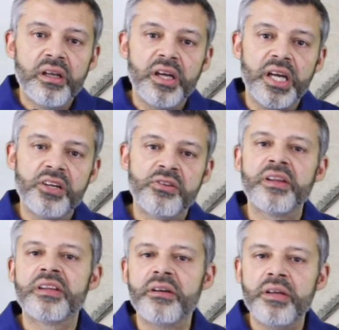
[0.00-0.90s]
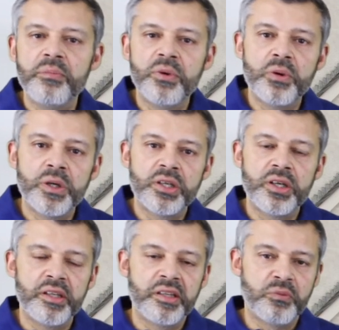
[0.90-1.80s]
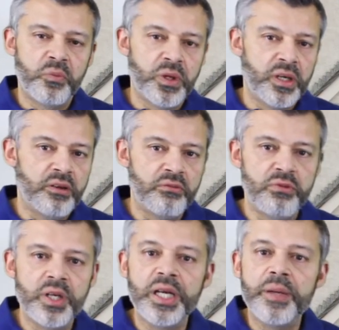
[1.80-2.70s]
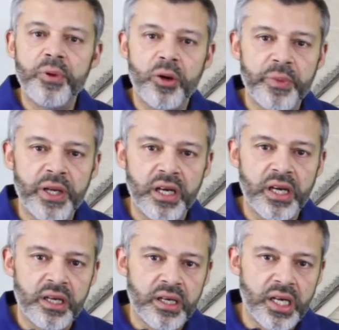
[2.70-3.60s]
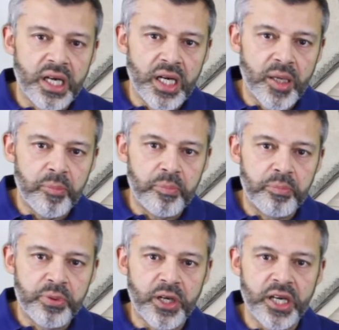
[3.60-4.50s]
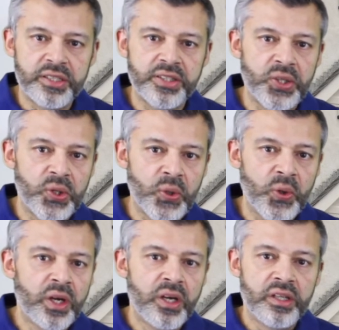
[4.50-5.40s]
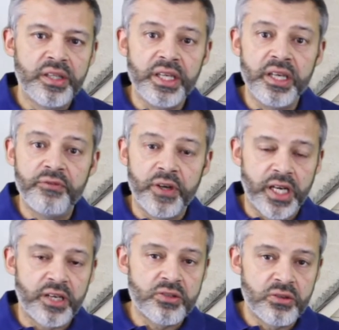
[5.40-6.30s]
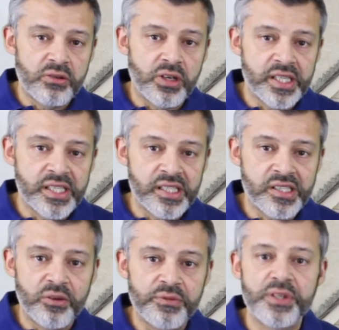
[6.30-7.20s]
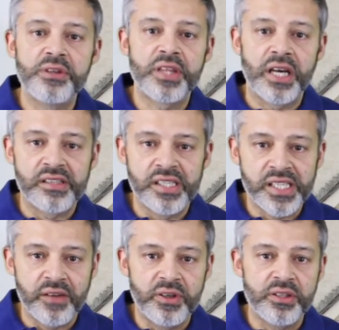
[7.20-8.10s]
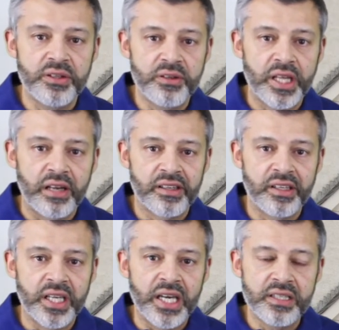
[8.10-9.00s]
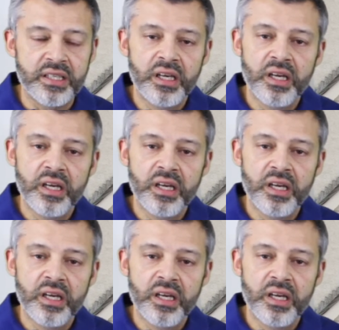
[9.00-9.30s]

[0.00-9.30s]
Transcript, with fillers: Interest only mortgages were really popular uh, prior to the financial crisis of 2007 and 2008.